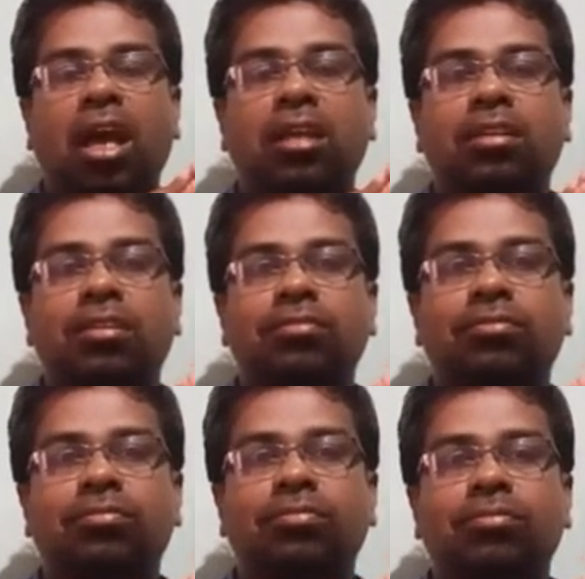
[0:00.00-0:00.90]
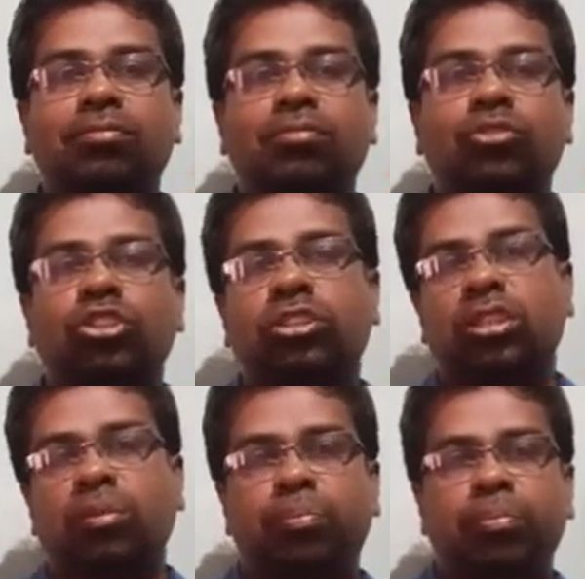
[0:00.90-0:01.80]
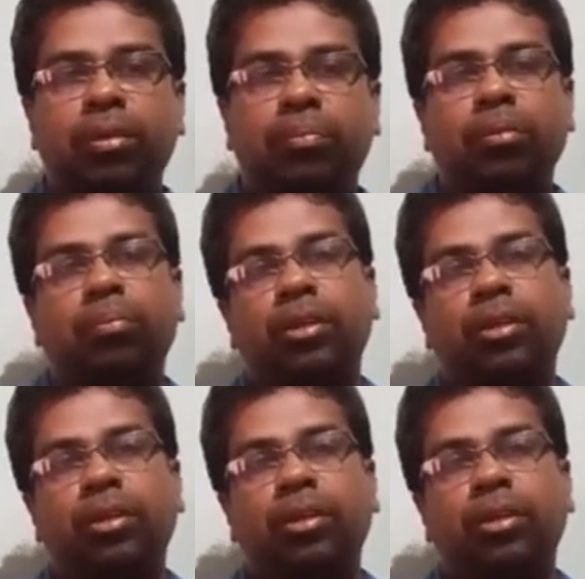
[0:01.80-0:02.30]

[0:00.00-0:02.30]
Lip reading: I believe that most